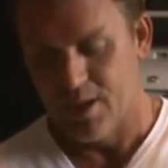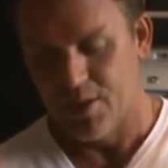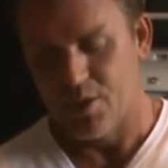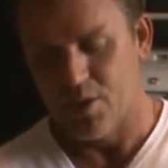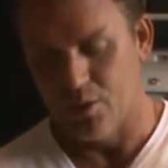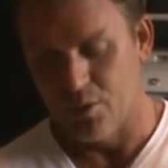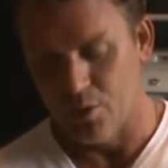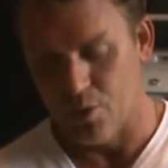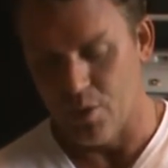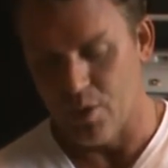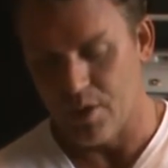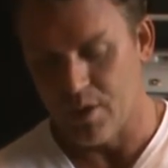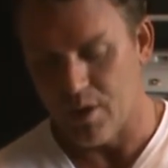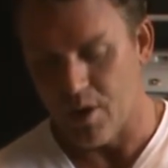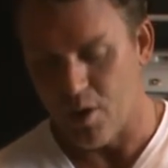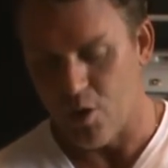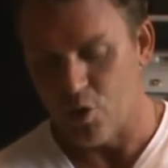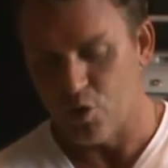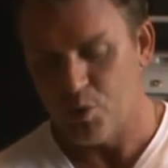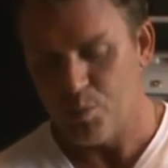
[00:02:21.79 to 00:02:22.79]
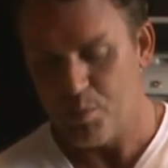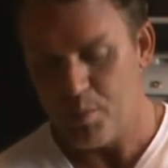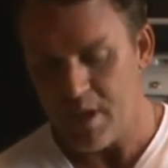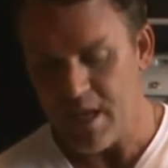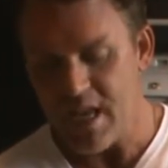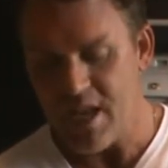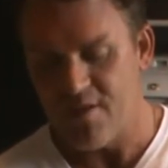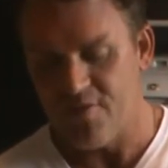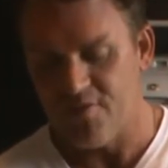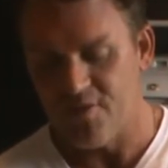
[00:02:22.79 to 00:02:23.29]
The Lord called
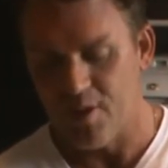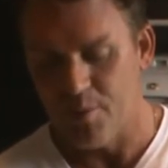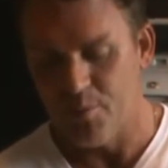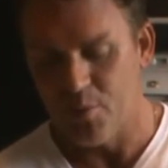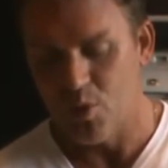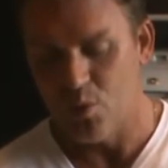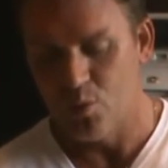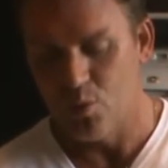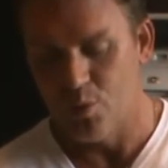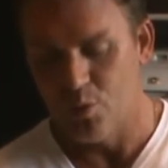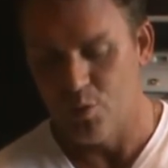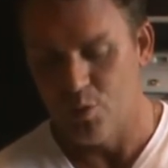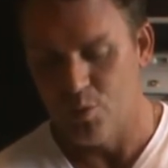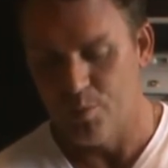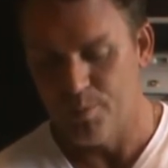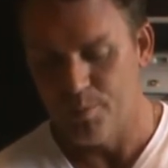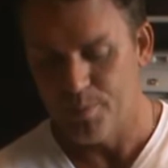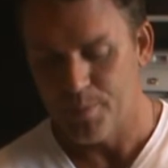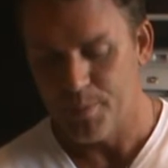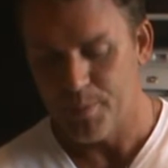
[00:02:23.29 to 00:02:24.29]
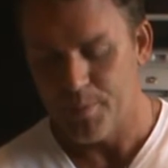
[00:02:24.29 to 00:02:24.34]
me from the womb,